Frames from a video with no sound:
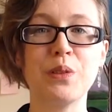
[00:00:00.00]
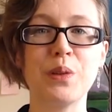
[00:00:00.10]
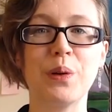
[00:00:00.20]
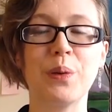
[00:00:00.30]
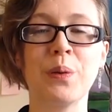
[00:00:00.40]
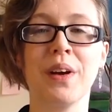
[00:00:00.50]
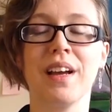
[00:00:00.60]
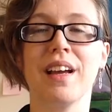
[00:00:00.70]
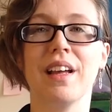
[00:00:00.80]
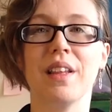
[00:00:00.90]
So
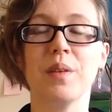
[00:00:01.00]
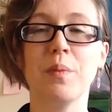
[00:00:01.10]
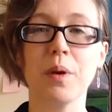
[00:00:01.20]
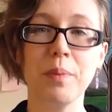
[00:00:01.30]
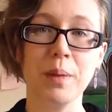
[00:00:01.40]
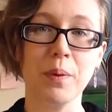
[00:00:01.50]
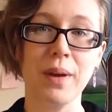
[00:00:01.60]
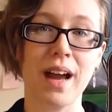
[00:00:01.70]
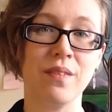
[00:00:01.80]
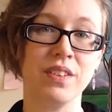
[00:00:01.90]
the more people
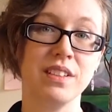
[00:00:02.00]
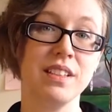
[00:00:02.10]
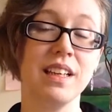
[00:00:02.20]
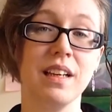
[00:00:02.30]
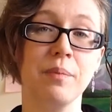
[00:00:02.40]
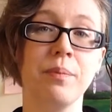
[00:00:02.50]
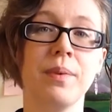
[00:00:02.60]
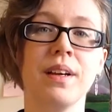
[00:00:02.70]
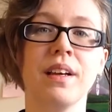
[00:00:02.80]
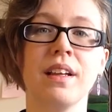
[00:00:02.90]
we have on the team,
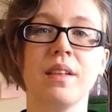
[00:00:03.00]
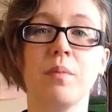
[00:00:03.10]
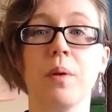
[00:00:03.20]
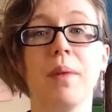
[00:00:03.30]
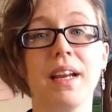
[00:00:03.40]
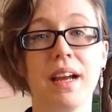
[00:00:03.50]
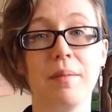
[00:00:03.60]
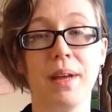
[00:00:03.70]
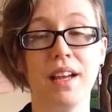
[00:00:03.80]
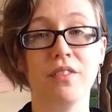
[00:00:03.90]
the more money
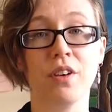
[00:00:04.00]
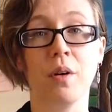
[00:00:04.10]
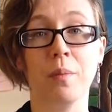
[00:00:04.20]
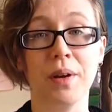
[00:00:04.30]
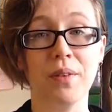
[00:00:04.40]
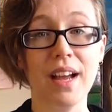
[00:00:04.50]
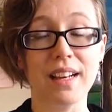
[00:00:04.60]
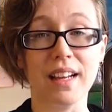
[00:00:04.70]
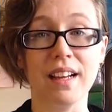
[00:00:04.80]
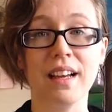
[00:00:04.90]
I make for all my
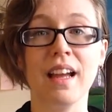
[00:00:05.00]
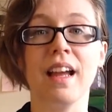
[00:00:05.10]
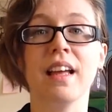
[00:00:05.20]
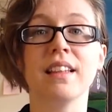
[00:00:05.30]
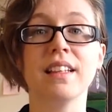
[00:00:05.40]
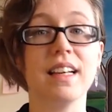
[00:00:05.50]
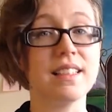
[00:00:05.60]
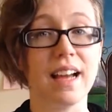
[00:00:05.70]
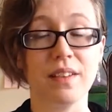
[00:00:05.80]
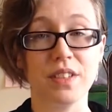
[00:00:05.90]
writing, the
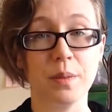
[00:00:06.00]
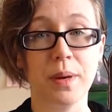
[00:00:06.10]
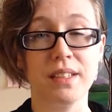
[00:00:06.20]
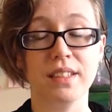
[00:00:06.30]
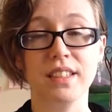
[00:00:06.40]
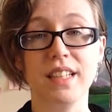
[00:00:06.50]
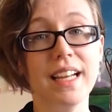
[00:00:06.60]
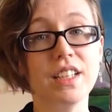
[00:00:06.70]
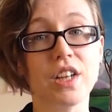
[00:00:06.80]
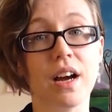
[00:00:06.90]
less I have to depend on a
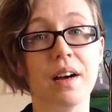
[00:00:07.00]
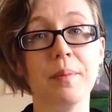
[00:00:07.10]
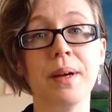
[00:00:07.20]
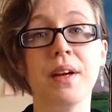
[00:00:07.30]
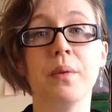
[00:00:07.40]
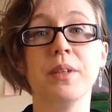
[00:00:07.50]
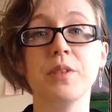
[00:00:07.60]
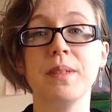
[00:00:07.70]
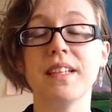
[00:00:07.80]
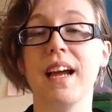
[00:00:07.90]
day job,
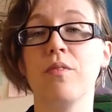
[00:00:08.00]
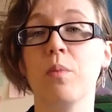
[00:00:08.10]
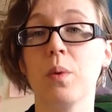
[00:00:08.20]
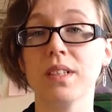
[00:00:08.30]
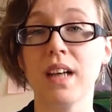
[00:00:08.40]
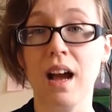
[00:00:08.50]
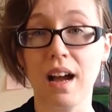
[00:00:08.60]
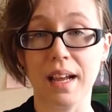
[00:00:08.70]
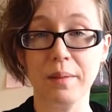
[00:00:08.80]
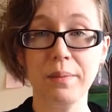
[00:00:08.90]
which means I have more
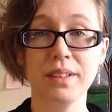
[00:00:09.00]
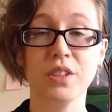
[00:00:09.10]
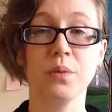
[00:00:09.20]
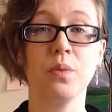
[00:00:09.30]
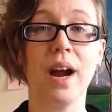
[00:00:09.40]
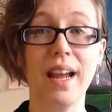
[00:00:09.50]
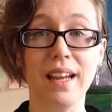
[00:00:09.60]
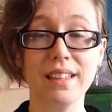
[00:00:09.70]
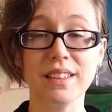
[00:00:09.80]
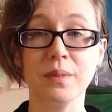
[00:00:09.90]
time to
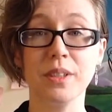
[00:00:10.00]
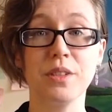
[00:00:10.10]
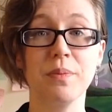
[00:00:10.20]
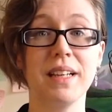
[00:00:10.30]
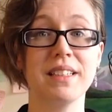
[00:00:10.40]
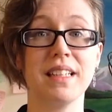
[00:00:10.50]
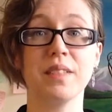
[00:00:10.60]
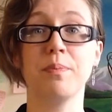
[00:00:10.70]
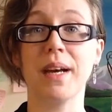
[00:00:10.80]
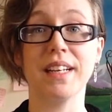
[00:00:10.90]
write, which makes
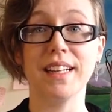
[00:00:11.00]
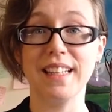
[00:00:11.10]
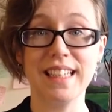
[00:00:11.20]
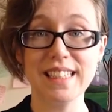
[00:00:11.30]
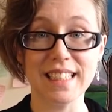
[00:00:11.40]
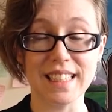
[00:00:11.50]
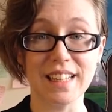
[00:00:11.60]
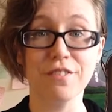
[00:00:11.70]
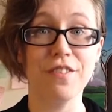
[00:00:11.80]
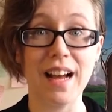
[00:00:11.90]
things better and
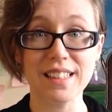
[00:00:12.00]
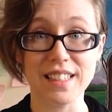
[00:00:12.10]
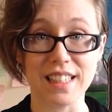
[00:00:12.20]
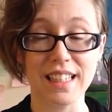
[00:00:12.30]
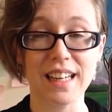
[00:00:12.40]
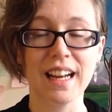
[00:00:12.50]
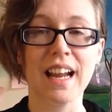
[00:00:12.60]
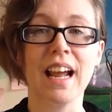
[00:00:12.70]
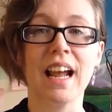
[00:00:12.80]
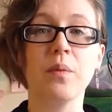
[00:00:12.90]
easier and faster,
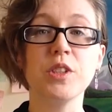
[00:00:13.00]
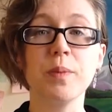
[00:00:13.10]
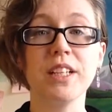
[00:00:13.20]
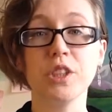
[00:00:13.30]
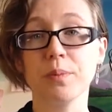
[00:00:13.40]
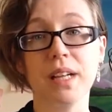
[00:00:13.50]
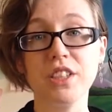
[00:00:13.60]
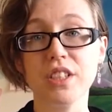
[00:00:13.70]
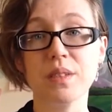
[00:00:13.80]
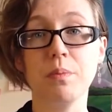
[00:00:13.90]
which makes your
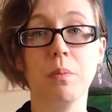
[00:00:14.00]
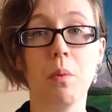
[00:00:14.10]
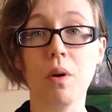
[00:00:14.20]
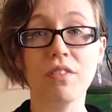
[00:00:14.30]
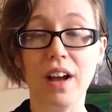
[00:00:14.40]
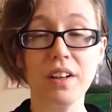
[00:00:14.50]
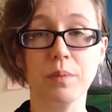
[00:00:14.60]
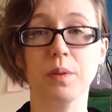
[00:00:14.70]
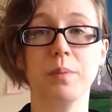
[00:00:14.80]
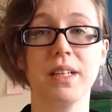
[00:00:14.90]
pledges more
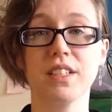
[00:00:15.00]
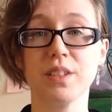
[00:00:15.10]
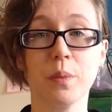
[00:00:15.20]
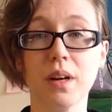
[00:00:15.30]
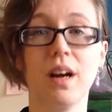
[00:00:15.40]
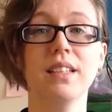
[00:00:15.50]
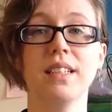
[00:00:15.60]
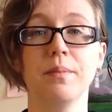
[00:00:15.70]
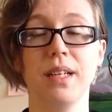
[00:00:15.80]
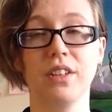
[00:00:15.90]
valuable because there's more
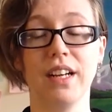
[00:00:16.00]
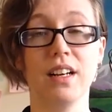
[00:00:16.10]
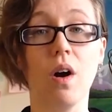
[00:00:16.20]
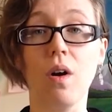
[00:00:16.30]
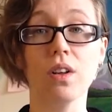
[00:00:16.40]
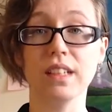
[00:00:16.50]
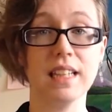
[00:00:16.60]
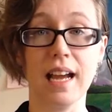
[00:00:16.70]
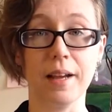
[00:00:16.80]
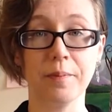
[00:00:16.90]
content being created all
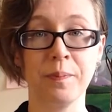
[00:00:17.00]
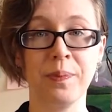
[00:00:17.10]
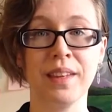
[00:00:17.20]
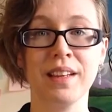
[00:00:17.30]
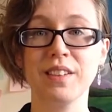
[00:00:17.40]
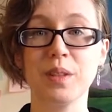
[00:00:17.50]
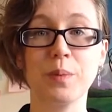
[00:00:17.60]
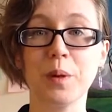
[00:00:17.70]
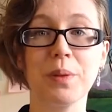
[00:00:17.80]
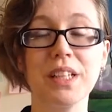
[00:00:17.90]
the time. So
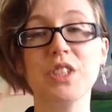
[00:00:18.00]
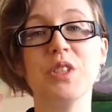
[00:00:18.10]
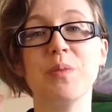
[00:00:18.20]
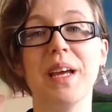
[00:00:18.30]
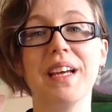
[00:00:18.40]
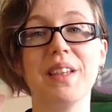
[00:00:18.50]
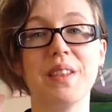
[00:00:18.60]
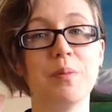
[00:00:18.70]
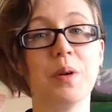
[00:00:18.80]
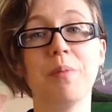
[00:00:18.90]
the more pledges you make,
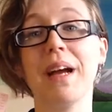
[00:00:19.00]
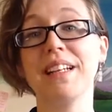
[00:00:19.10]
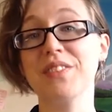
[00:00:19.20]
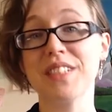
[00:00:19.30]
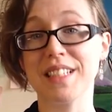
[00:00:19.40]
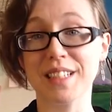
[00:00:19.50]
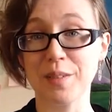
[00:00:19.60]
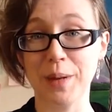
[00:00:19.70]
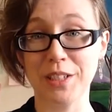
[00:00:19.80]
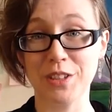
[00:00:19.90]
the more
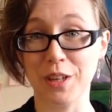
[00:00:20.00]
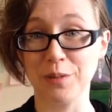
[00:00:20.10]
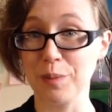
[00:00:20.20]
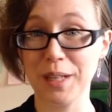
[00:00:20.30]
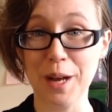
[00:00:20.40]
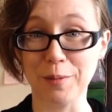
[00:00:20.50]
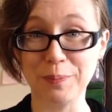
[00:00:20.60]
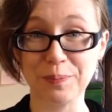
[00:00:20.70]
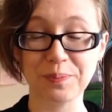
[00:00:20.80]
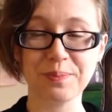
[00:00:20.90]
magnificent the Patreon will
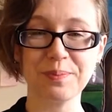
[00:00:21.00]
become.